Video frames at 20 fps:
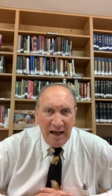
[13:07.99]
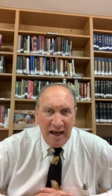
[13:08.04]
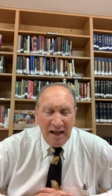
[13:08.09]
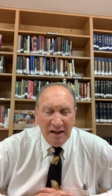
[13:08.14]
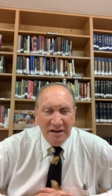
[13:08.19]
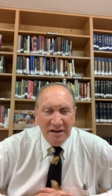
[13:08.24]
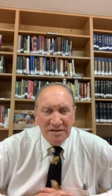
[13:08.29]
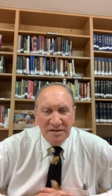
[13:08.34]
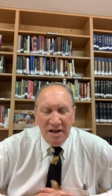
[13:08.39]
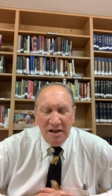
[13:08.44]

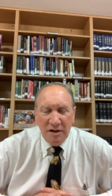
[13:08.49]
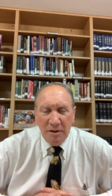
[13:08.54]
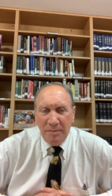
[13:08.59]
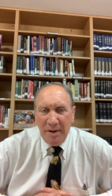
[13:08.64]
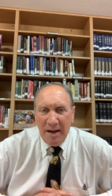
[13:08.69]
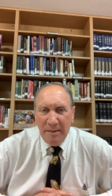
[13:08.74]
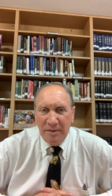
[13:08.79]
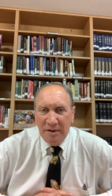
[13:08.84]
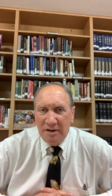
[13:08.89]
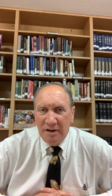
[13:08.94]
Alexander
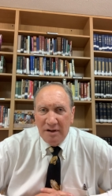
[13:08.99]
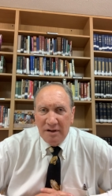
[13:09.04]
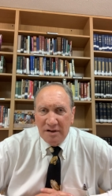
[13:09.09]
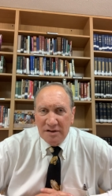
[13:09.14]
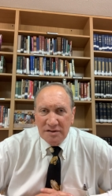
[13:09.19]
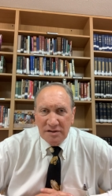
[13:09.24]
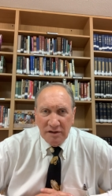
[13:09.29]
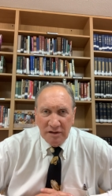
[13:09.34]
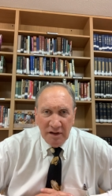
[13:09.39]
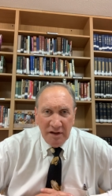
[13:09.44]

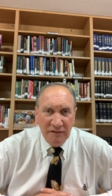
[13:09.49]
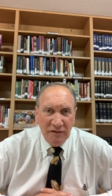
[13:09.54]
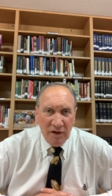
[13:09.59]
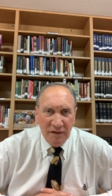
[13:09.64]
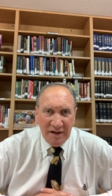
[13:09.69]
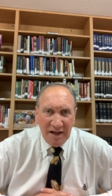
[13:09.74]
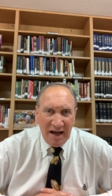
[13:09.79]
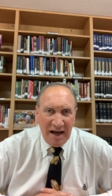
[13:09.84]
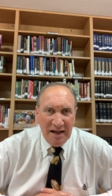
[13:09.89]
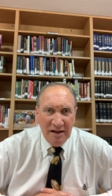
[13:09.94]
Papaderos lived
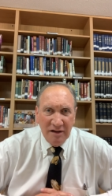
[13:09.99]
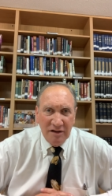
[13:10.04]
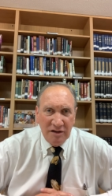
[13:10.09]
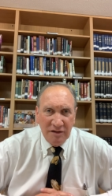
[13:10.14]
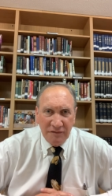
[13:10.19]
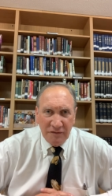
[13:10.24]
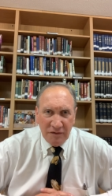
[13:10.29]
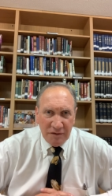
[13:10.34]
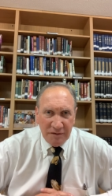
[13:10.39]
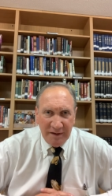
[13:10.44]
on the island
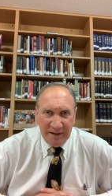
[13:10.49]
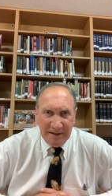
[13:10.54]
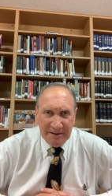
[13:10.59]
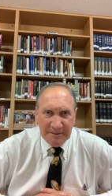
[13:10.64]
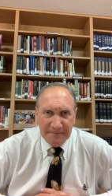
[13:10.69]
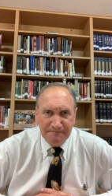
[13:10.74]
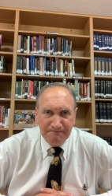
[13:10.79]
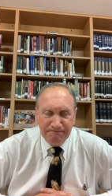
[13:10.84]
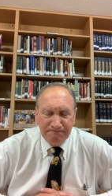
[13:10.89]
of Crete,